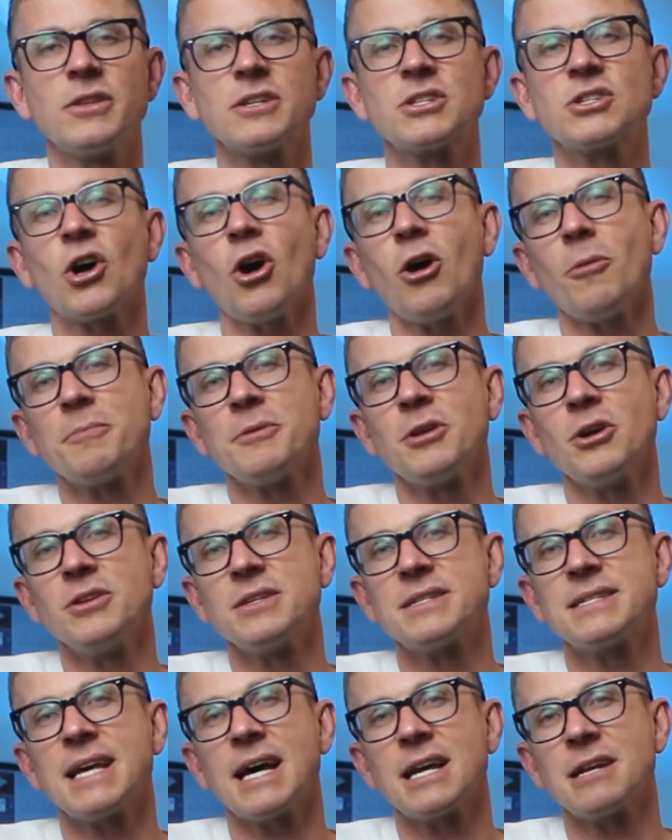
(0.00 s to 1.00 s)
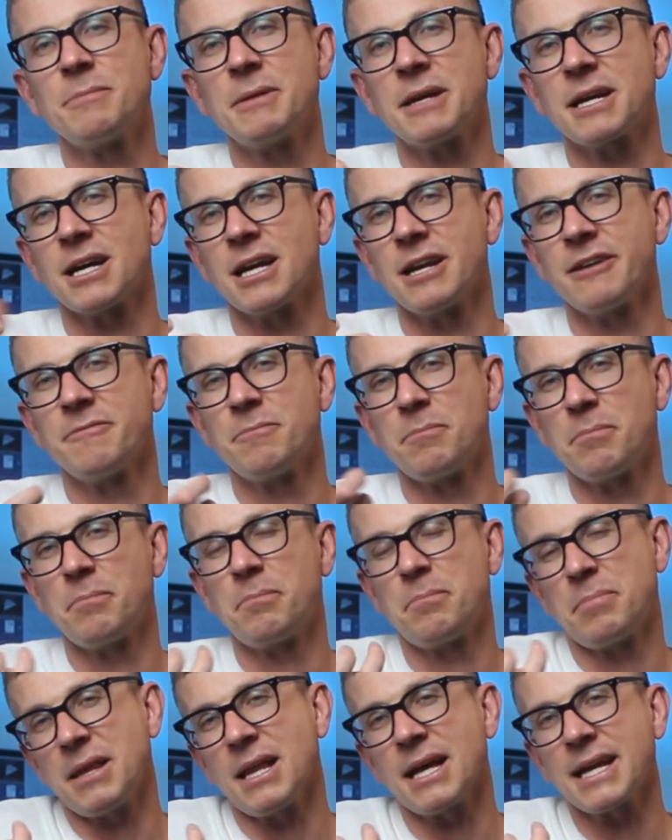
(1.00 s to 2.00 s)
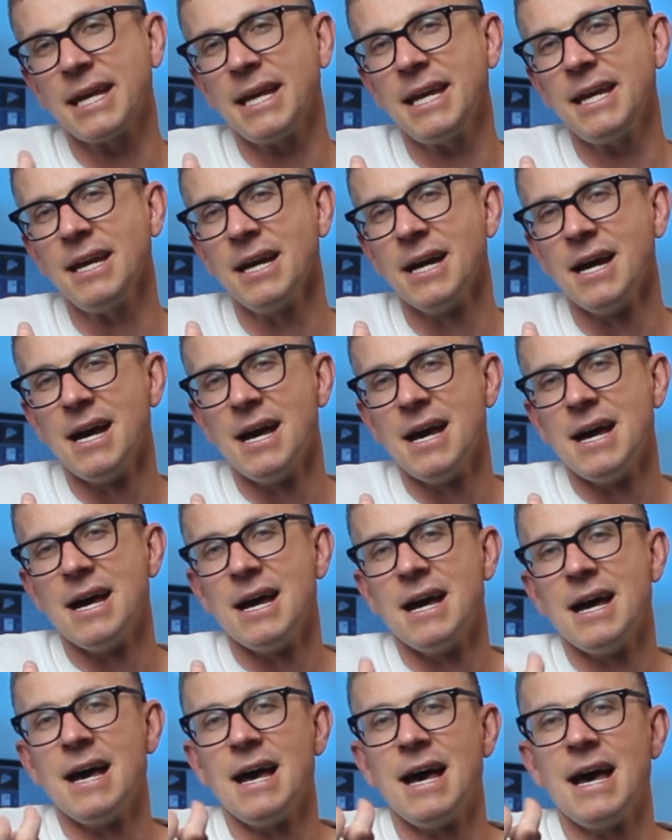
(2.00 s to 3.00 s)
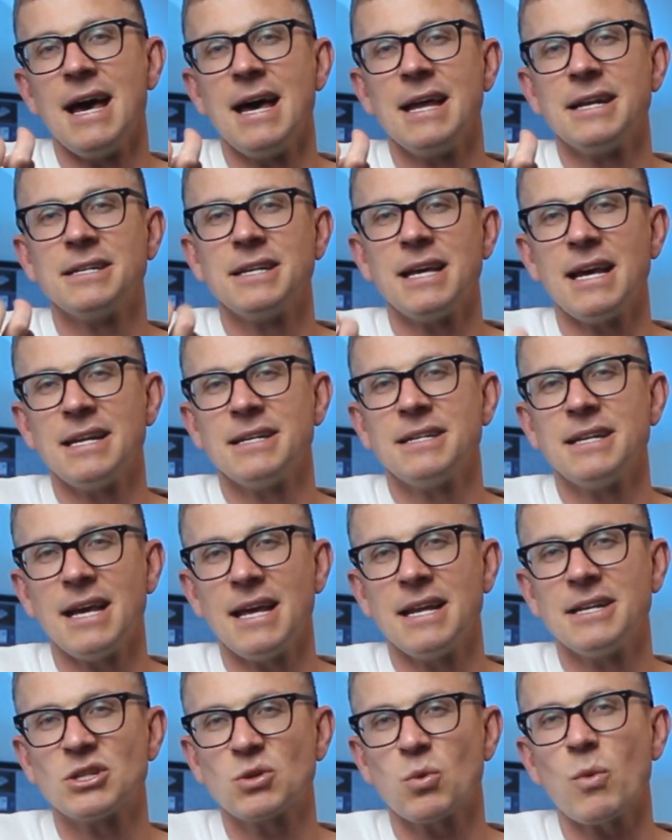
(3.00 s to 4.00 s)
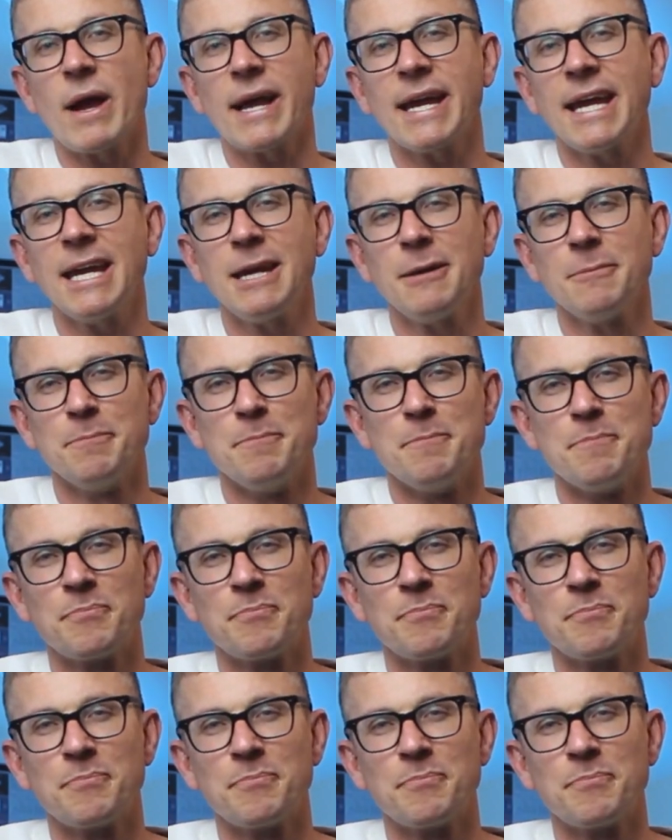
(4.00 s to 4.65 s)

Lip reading: the top notes sound a bit kind of plucky and twangy.